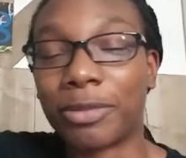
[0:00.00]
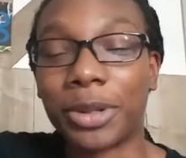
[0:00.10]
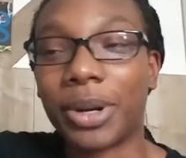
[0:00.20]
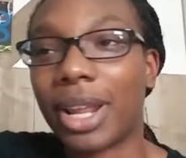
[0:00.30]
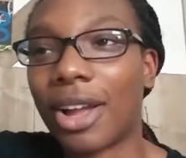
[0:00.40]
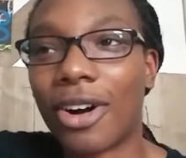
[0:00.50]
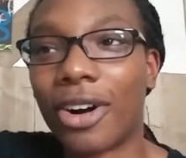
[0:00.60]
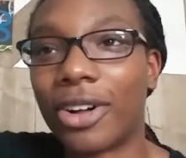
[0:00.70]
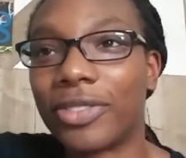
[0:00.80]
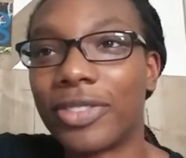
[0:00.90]
Ruining
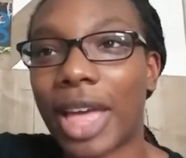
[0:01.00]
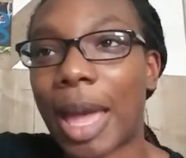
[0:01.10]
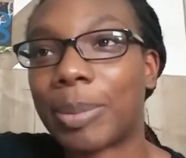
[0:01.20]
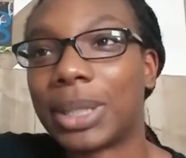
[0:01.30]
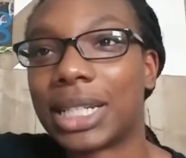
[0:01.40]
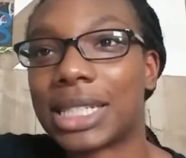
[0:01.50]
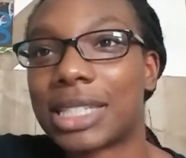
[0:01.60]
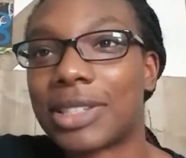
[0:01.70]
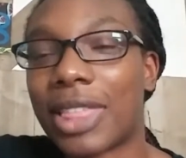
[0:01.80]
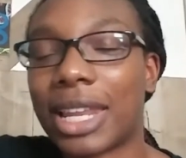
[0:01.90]
all of the
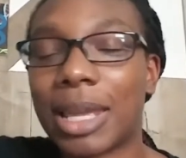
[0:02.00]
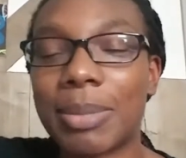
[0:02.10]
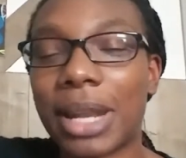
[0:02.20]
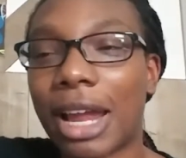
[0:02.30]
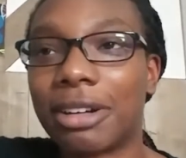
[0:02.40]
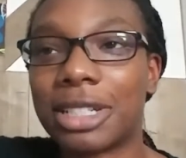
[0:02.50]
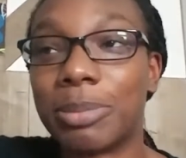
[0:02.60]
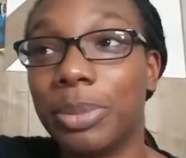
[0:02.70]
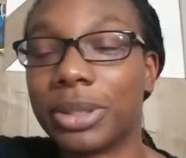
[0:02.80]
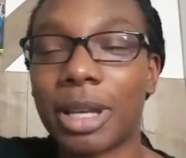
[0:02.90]
happiness that him and Iris
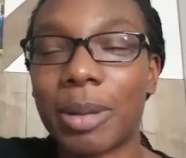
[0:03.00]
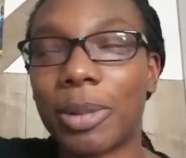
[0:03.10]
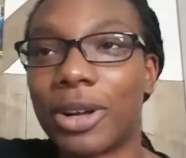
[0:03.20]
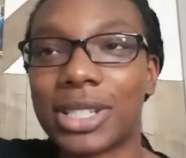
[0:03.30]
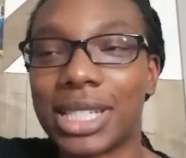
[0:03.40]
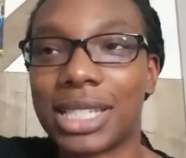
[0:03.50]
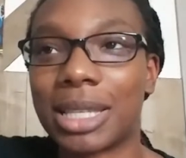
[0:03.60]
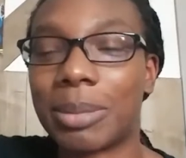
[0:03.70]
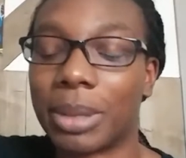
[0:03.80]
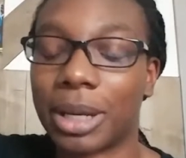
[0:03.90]
built up all
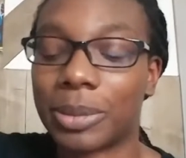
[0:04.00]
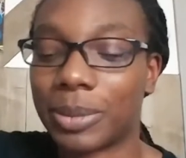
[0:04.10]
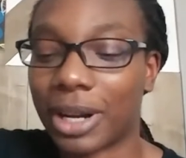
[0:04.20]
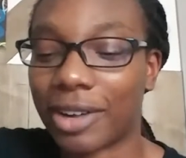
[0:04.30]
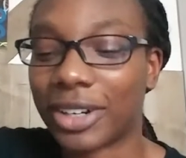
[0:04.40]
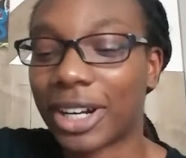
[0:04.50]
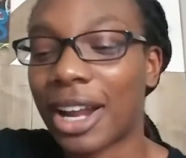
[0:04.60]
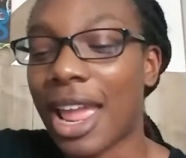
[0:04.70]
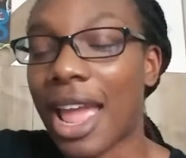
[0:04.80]
season, but whatever.